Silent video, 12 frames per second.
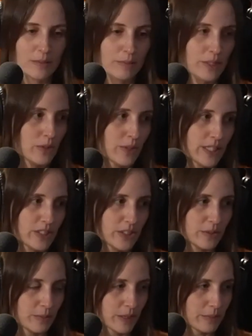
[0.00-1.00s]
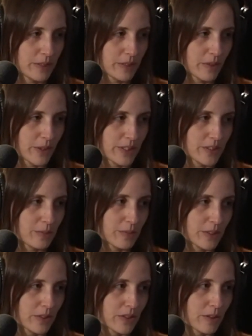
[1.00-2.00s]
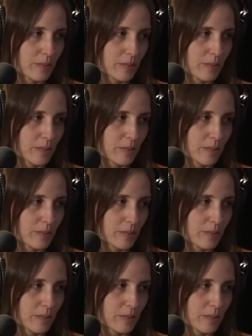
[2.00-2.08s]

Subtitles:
big question, probably a question bigger than a